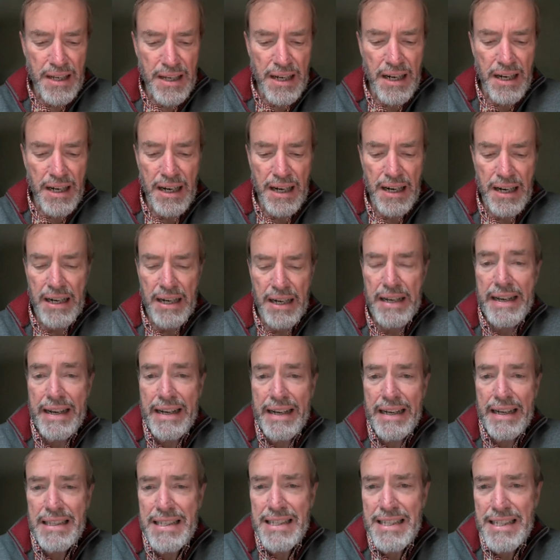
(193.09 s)
It
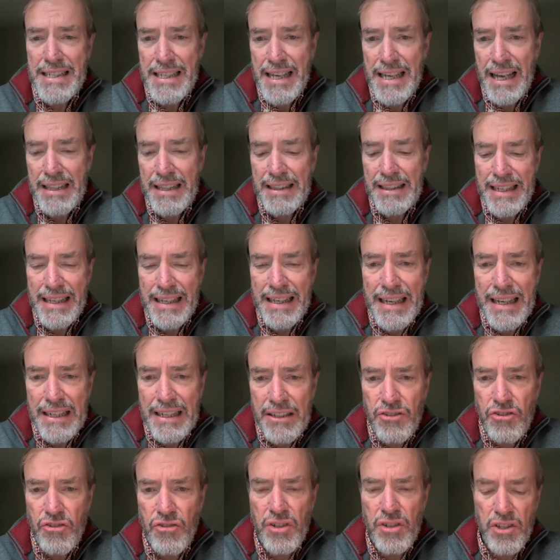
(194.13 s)
can set the
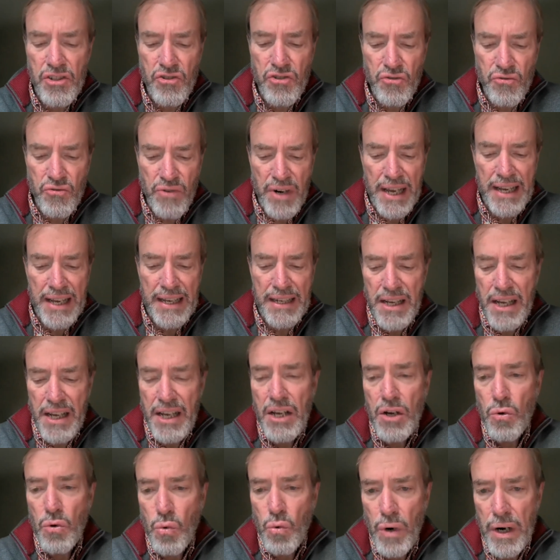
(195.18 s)
interest rate
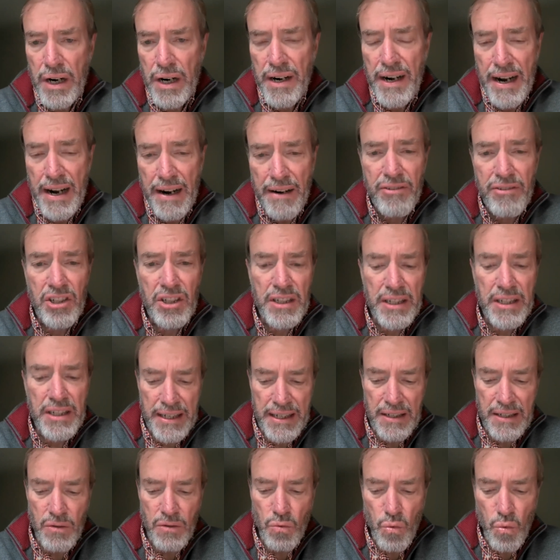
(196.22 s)
wherever
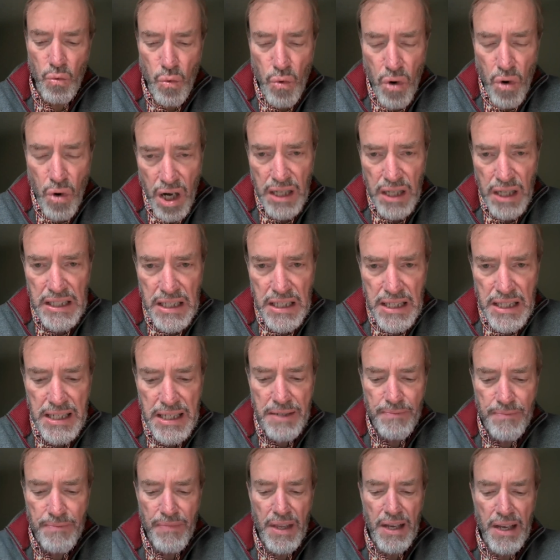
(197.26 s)
it wants